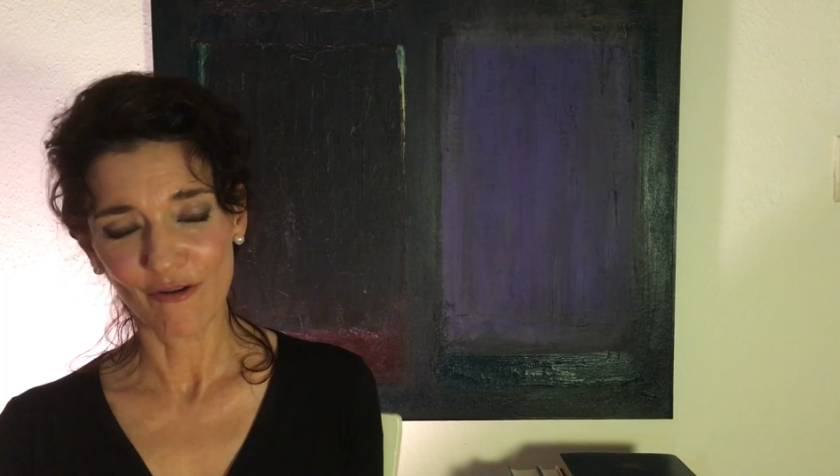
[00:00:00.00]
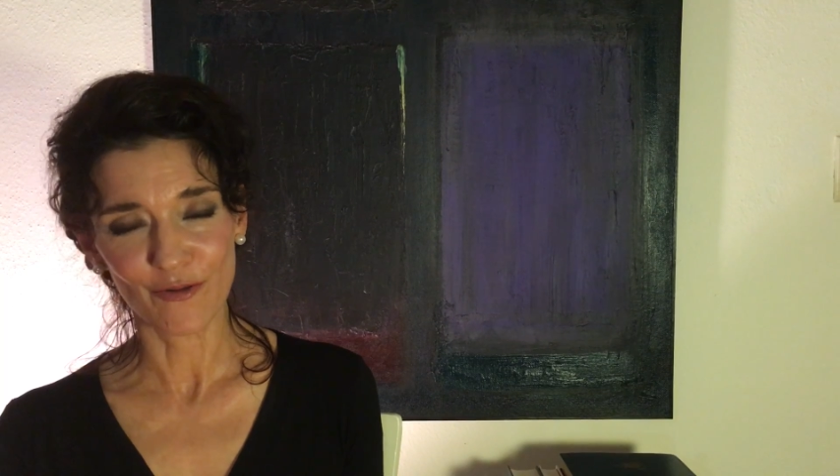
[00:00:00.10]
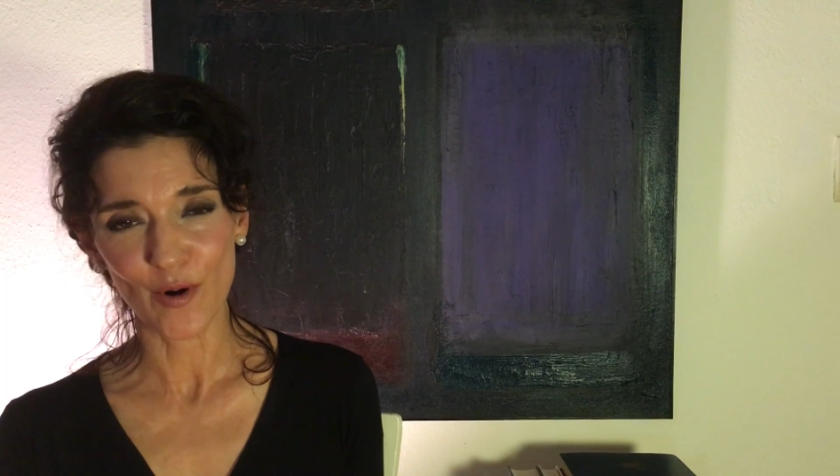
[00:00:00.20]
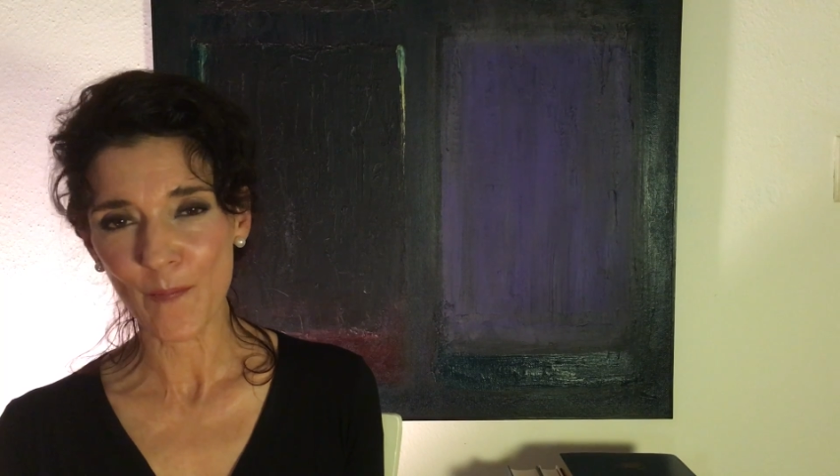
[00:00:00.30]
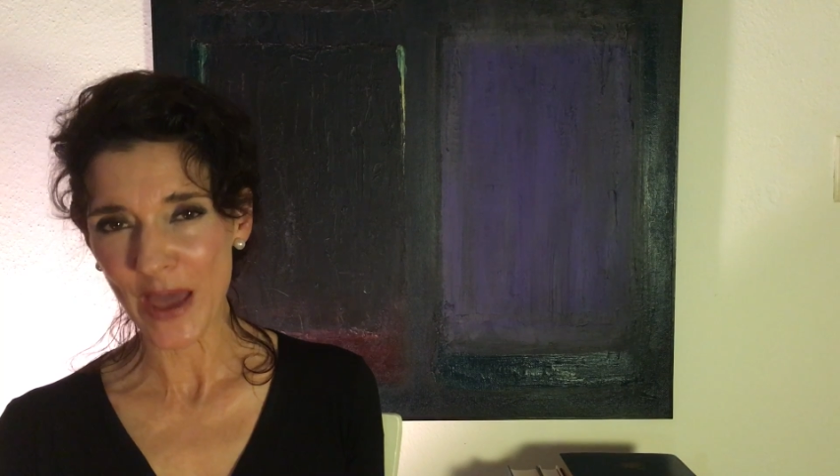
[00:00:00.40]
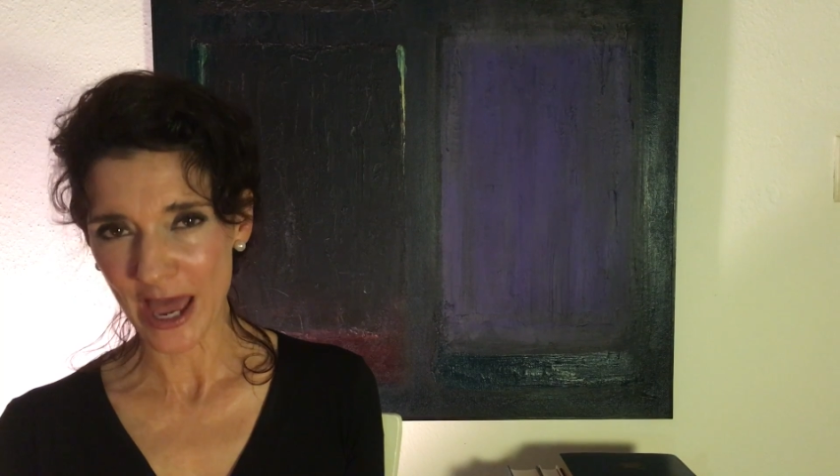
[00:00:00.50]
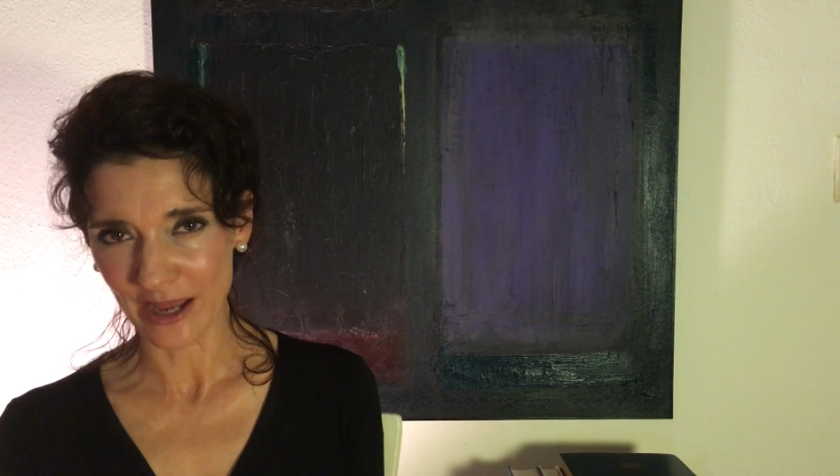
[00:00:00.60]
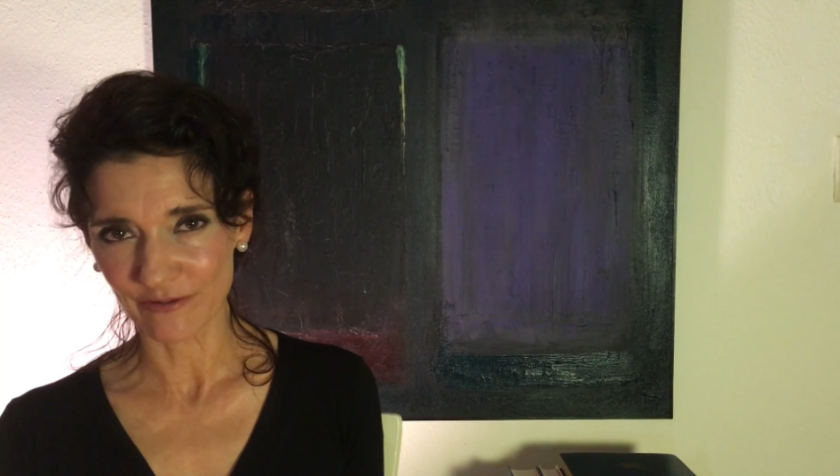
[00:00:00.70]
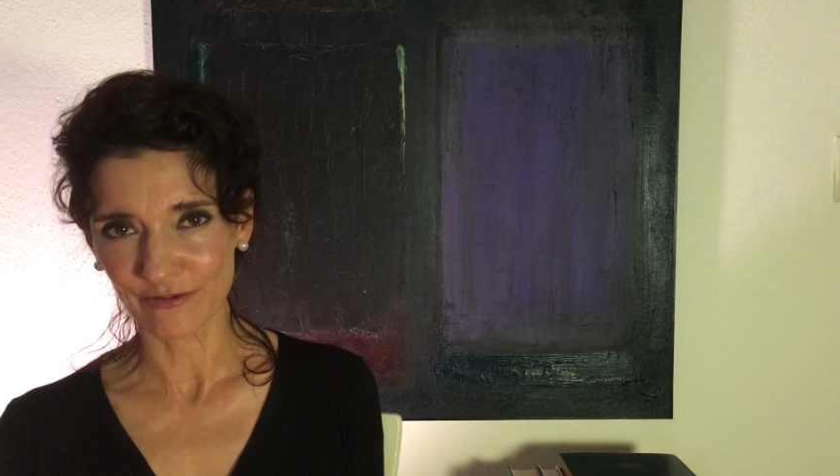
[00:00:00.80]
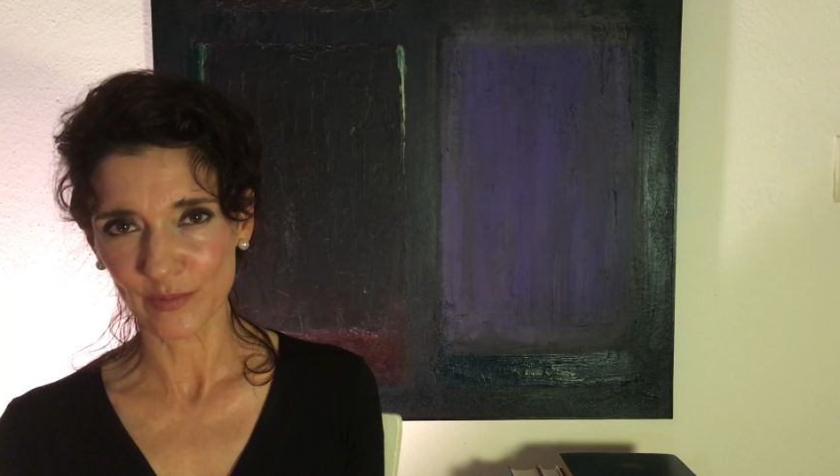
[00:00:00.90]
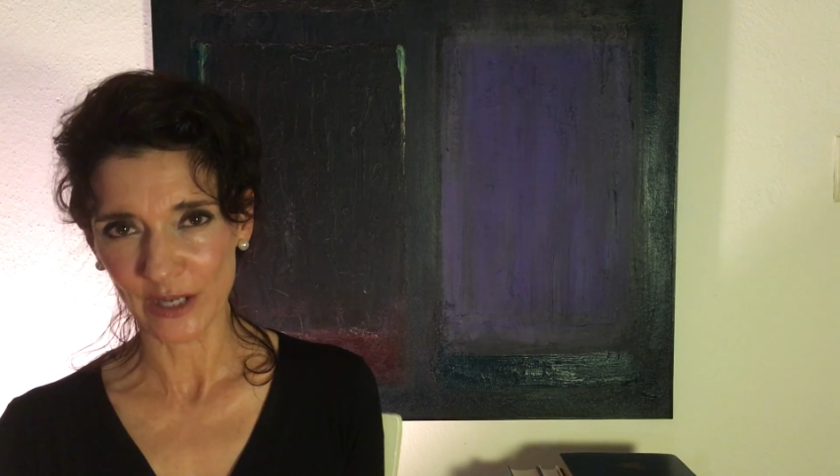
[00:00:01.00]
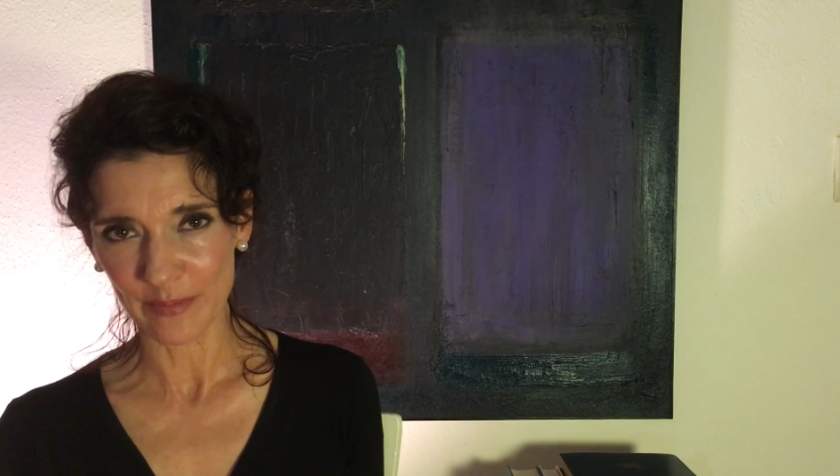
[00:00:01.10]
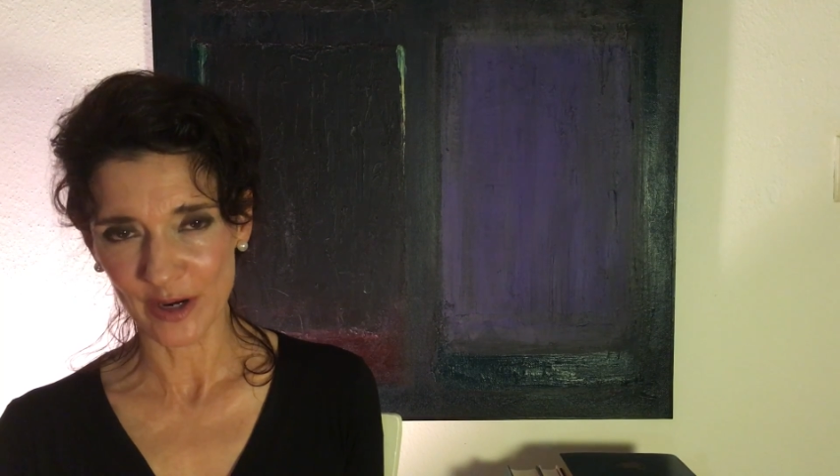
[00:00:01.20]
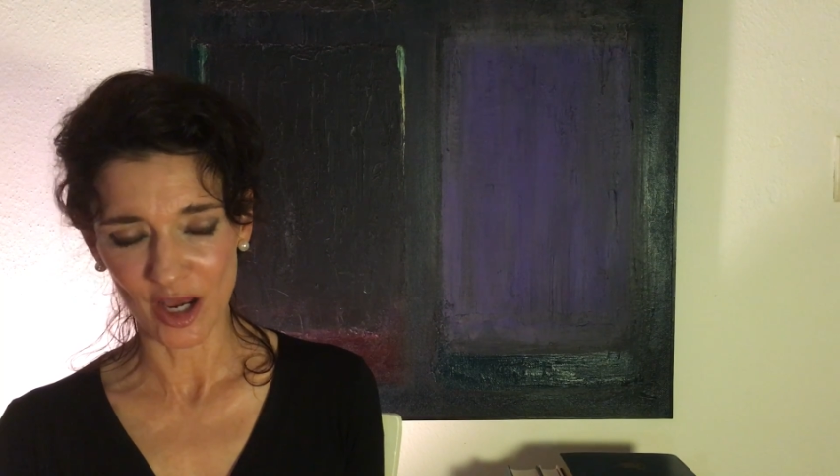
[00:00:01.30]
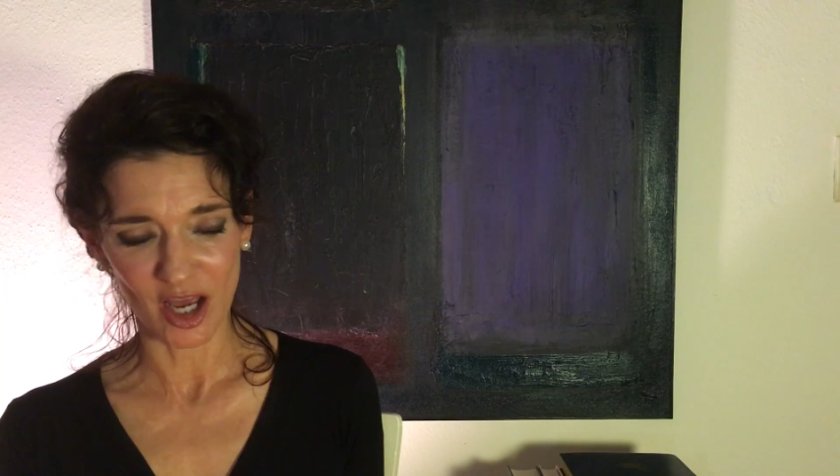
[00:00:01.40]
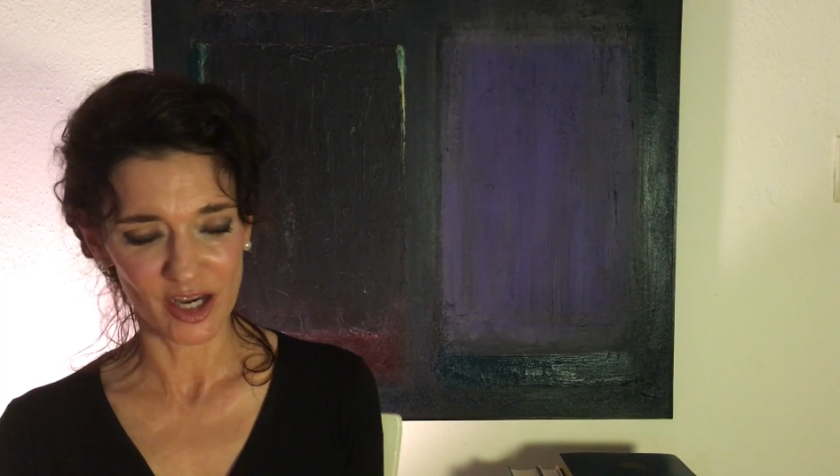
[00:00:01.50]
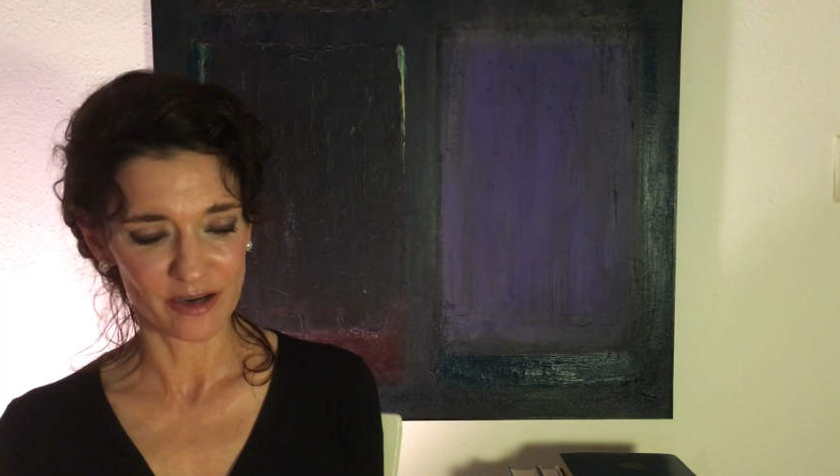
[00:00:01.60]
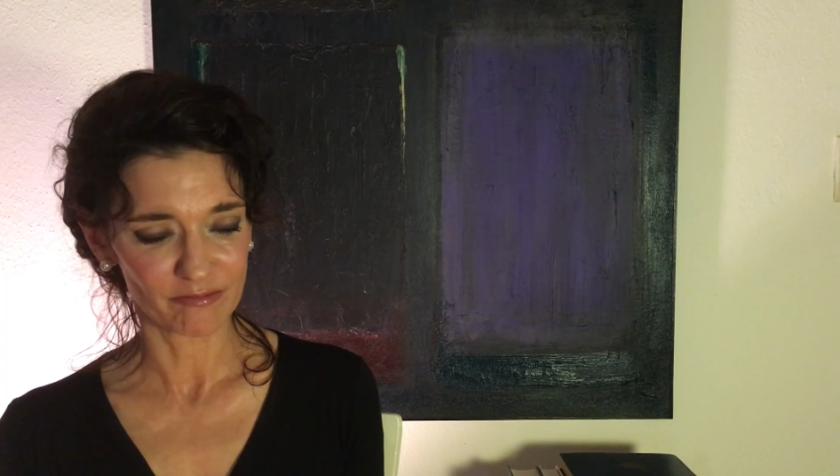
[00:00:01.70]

for a man from Lebanon.